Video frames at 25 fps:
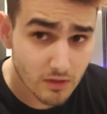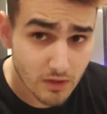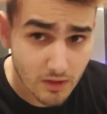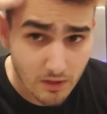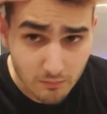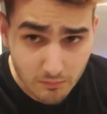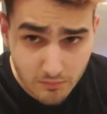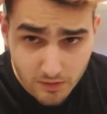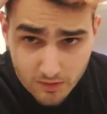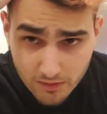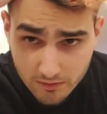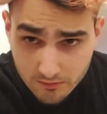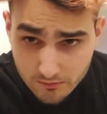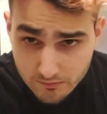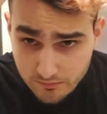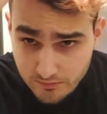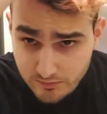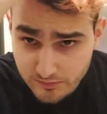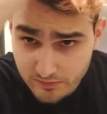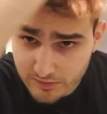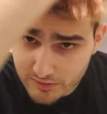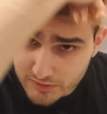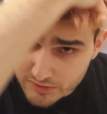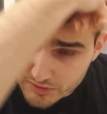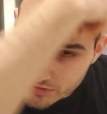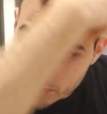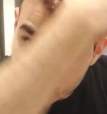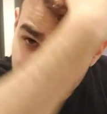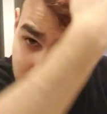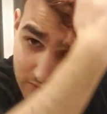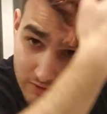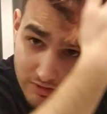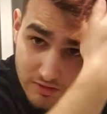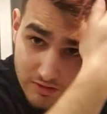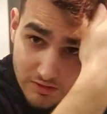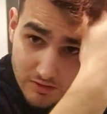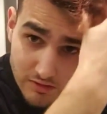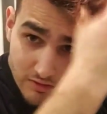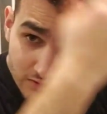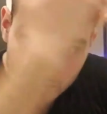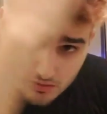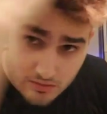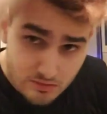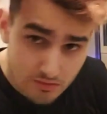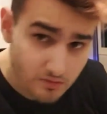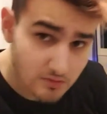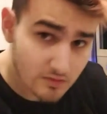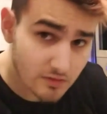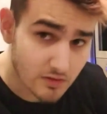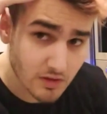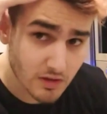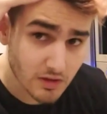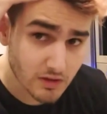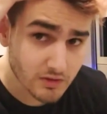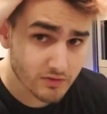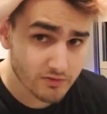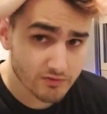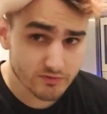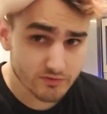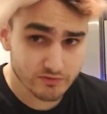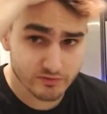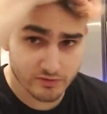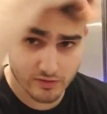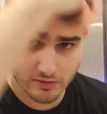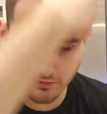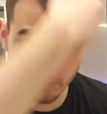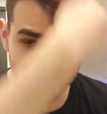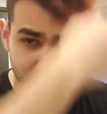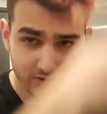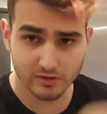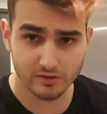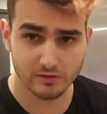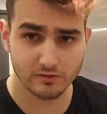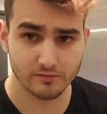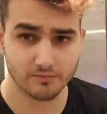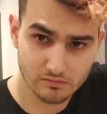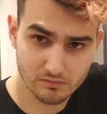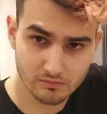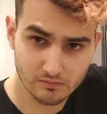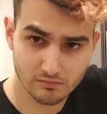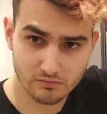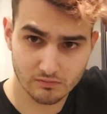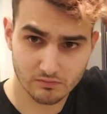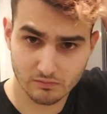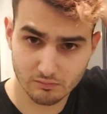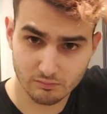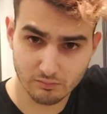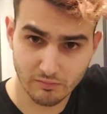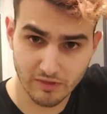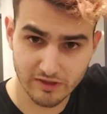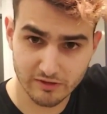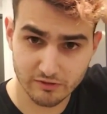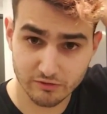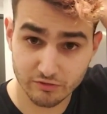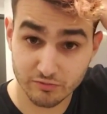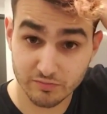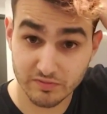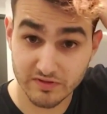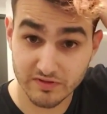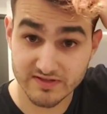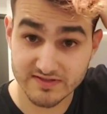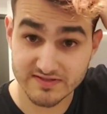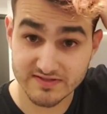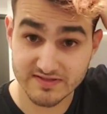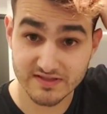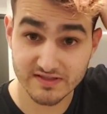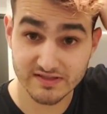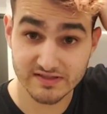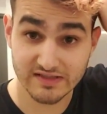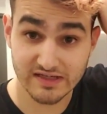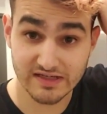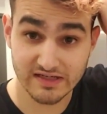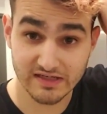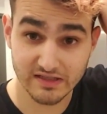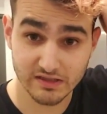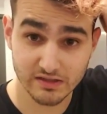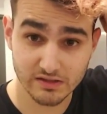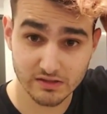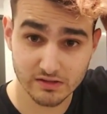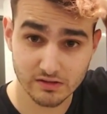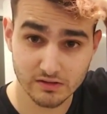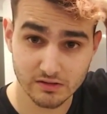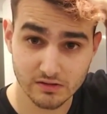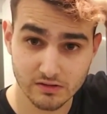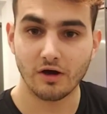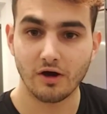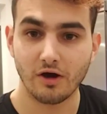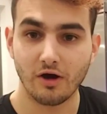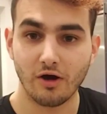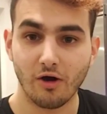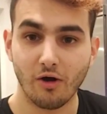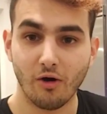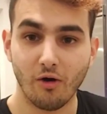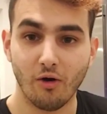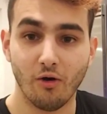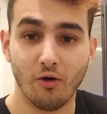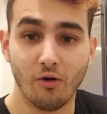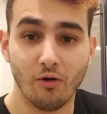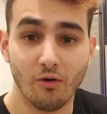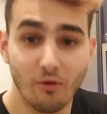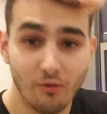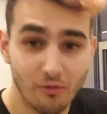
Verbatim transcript: I'm not really sure how this is coming out. Michael's PC died? Oh.